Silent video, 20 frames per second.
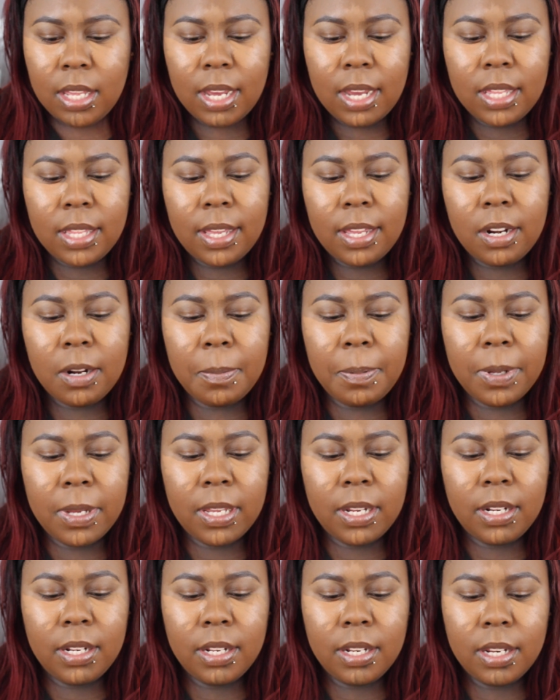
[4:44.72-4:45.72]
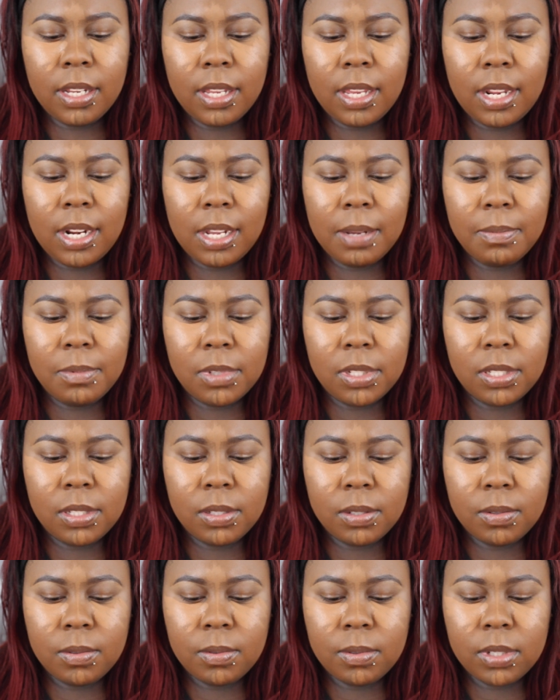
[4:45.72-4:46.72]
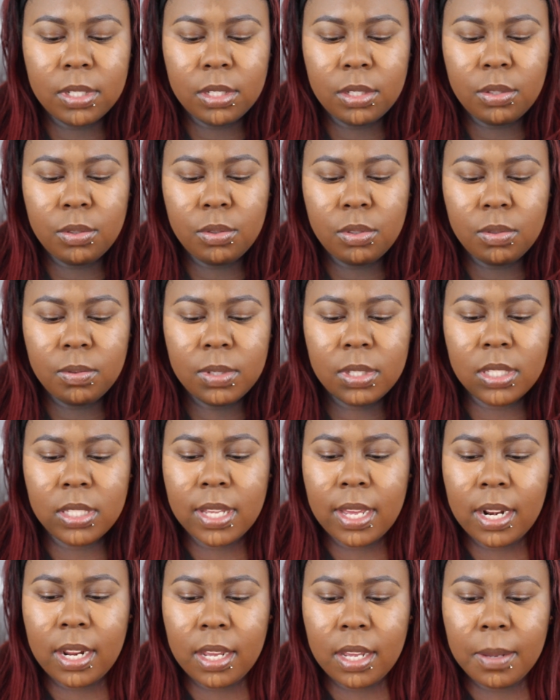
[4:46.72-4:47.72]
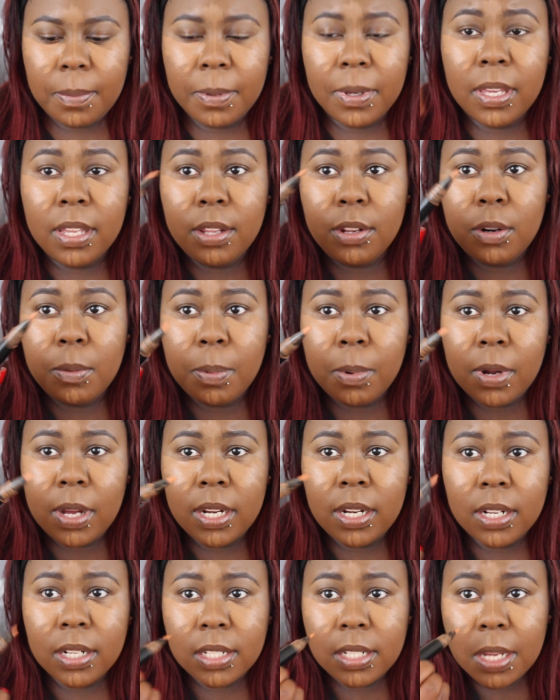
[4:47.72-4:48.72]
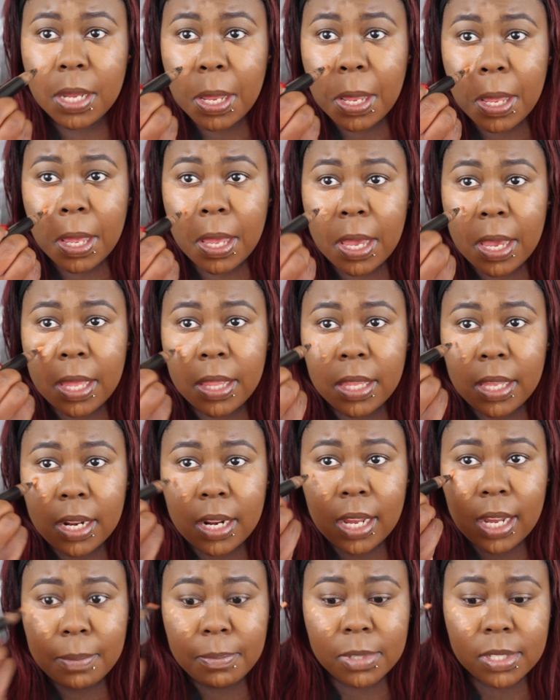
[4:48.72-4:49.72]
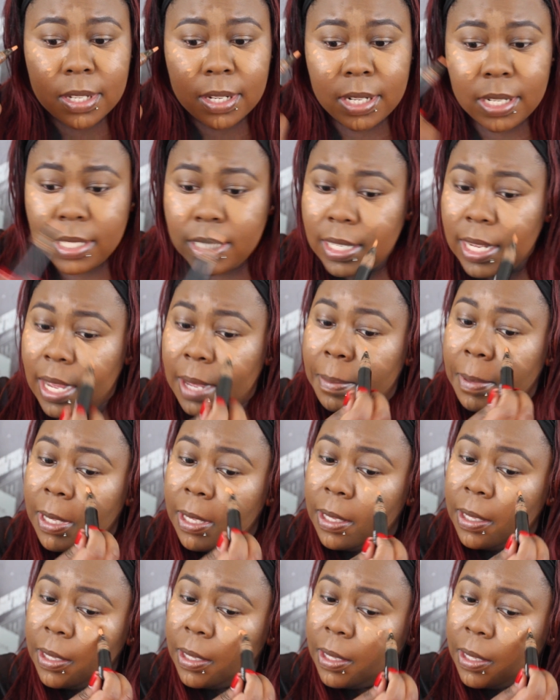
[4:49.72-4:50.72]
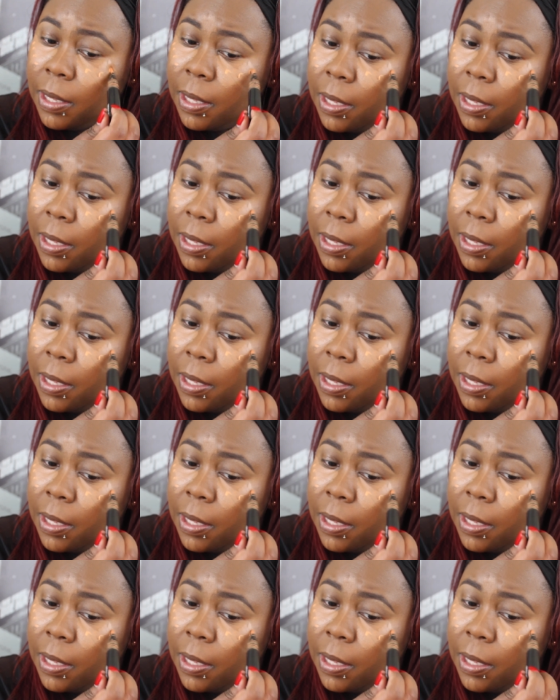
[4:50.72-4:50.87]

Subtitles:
highlighter pen, and I'm just going to twist that up and get a little product, and then I'm just gonna dab it